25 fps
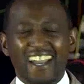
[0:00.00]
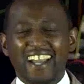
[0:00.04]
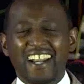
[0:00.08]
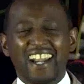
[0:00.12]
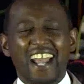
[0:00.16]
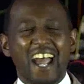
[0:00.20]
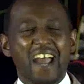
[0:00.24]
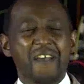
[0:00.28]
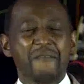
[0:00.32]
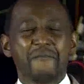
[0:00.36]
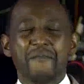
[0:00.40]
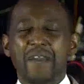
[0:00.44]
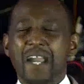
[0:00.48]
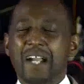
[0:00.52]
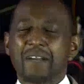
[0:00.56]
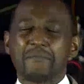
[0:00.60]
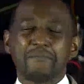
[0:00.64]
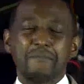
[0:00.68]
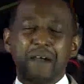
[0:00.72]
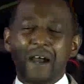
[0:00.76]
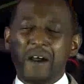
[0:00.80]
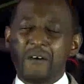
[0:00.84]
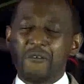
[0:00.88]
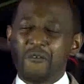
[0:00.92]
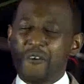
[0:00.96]
And I
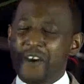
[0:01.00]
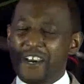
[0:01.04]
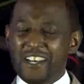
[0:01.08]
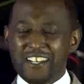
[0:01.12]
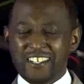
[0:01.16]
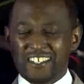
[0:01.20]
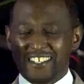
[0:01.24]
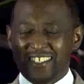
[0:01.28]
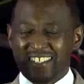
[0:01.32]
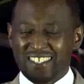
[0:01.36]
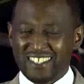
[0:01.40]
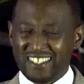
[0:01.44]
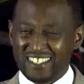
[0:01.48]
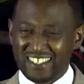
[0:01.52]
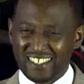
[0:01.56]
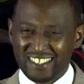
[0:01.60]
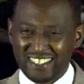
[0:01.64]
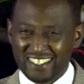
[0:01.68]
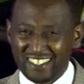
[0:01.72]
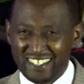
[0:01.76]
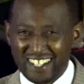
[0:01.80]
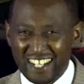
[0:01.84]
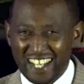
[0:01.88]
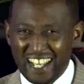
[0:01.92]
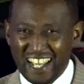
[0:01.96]
make my wish.
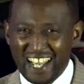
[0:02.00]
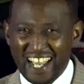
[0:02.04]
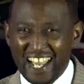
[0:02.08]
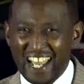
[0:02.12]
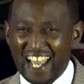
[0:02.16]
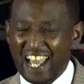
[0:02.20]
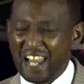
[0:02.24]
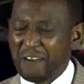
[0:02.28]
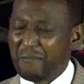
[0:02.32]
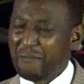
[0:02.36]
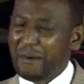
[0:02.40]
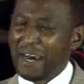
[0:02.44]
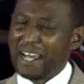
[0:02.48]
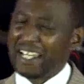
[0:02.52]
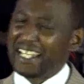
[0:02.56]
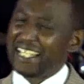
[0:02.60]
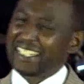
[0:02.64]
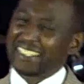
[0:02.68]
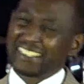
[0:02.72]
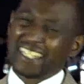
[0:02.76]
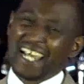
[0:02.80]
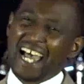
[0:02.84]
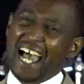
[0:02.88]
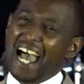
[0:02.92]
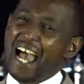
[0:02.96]
And by
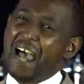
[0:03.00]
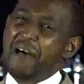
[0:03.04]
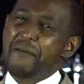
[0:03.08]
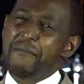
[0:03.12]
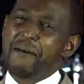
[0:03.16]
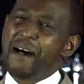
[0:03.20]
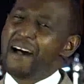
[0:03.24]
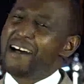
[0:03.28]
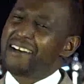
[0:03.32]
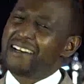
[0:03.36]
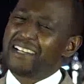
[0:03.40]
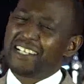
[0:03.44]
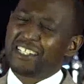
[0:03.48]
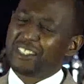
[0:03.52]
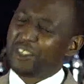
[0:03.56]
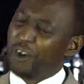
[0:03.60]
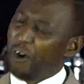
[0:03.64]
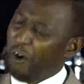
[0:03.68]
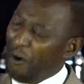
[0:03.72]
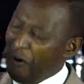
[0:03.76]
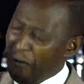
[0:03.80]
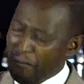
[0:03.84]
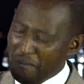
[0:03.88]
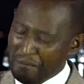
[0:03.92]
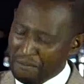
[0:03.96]
the time I reach
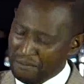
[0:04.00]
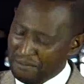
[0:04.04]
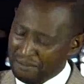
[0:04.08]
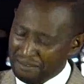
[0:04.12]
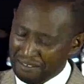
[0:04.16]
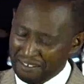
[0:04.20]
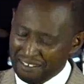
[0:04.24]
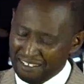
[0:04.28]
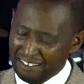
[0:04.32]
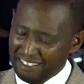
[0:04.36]
home,